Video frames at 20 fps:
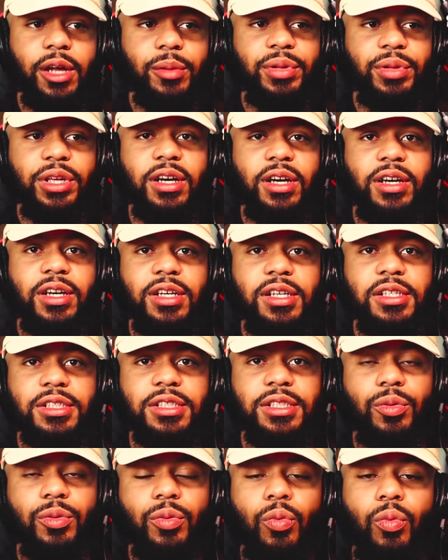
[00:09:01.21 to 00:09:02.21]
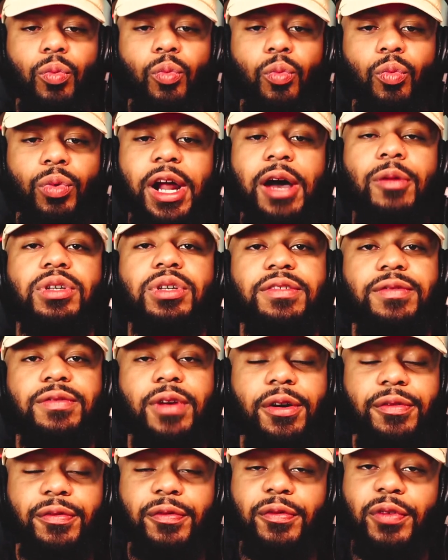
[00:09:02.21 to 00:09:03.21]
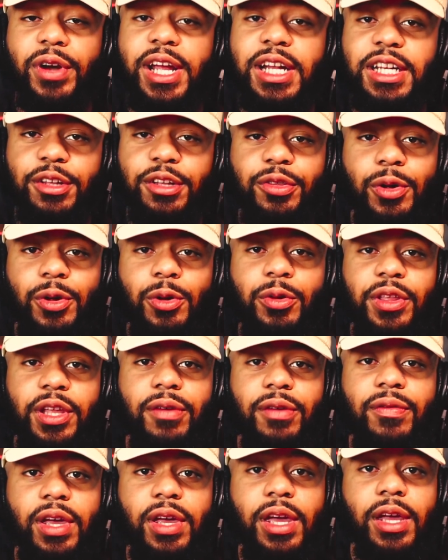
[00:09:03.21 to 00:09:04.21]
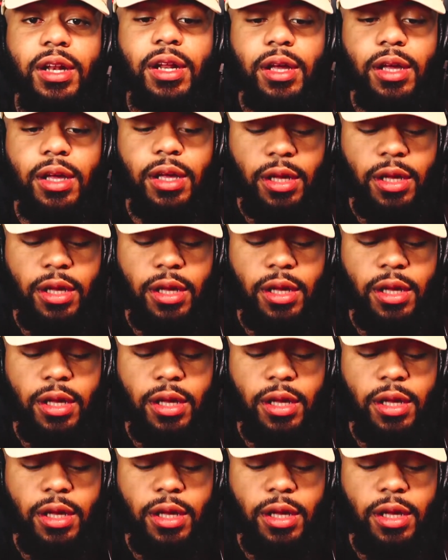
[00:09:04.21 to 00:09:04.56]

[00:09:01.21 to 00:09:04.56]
Because when I was afraid to throw the event,